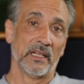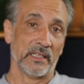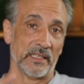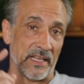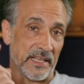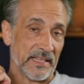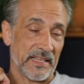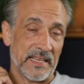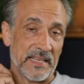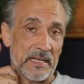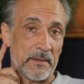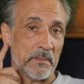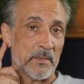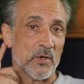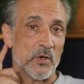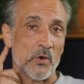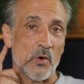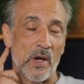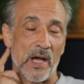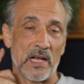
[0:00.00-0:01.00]
let him
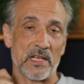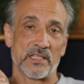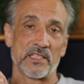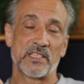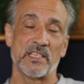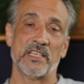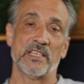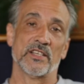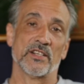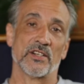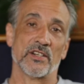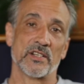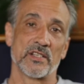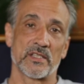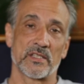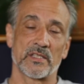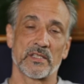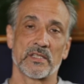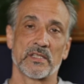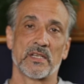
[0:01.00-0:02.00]
who has
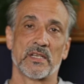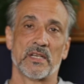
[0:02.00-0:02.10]
ears